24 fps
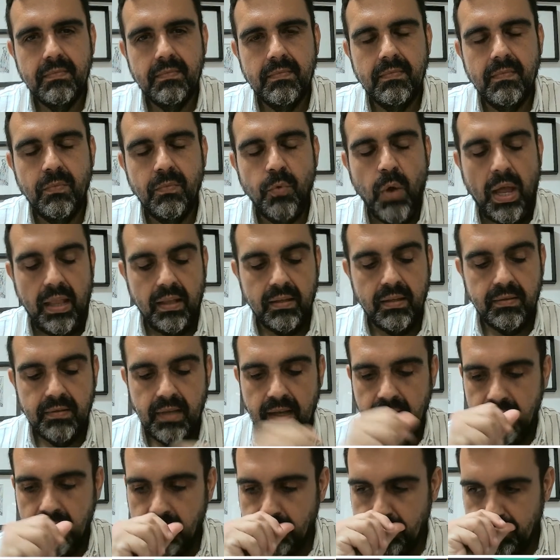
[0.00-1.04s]
well
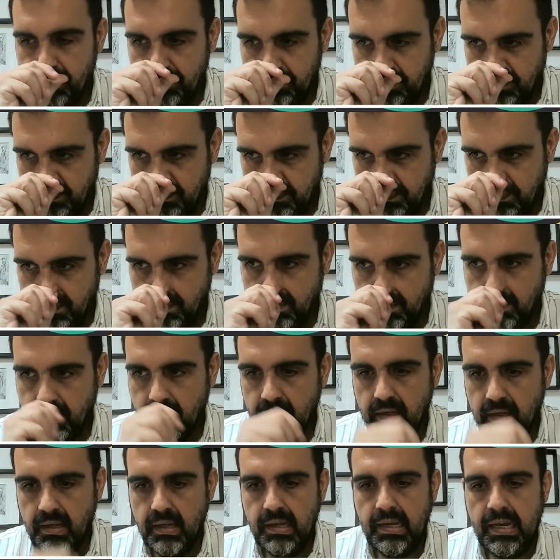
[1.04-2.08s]
um,
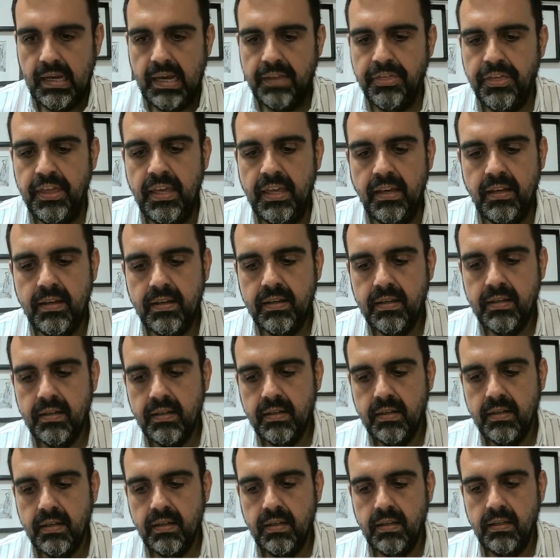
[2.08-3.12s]
i think
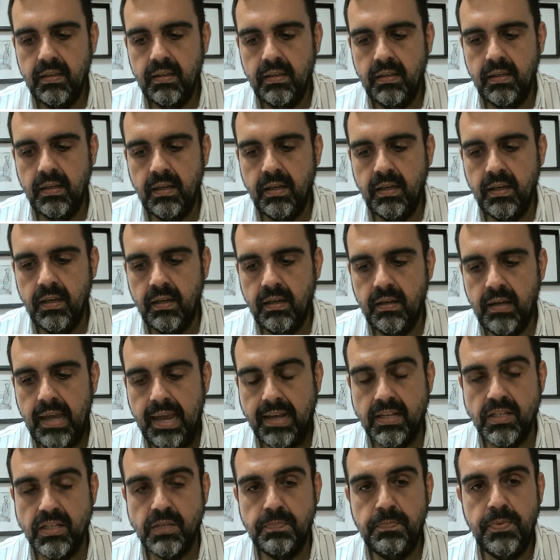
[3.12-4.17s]
the
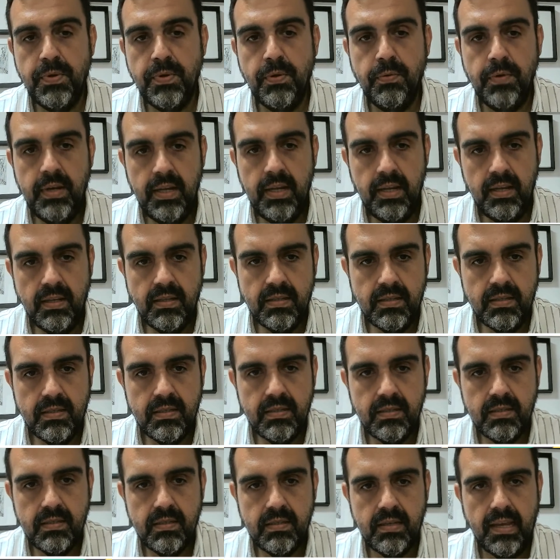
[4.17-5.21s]

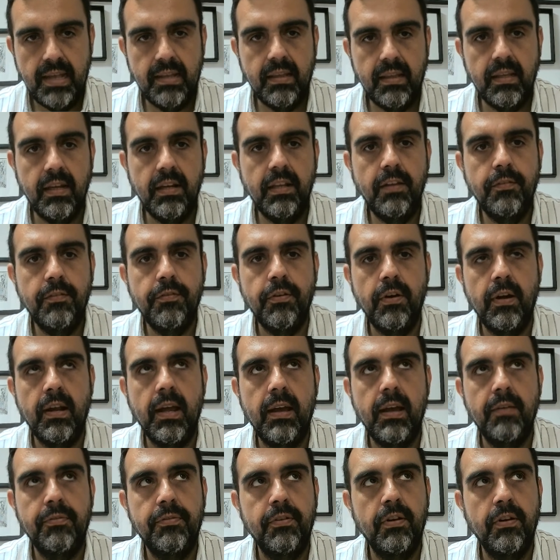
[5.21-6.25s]
experience and learning from,
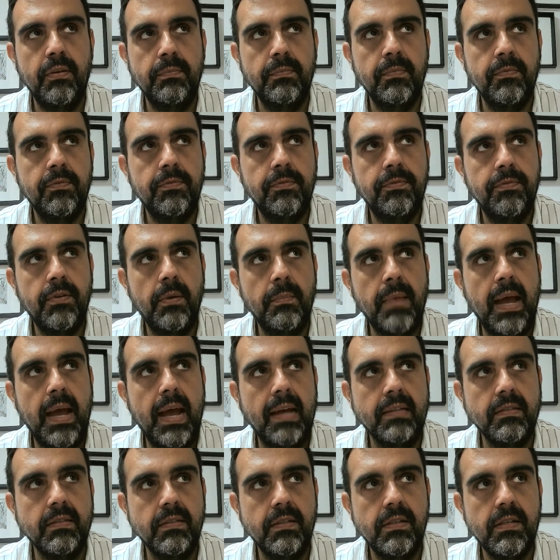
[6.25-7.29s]
from from
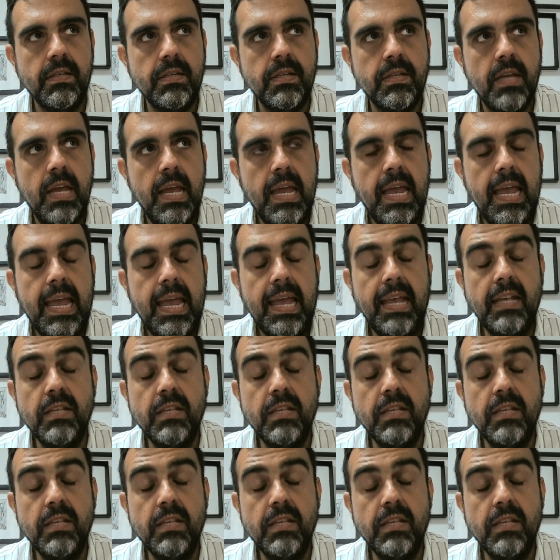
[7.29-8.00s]
others is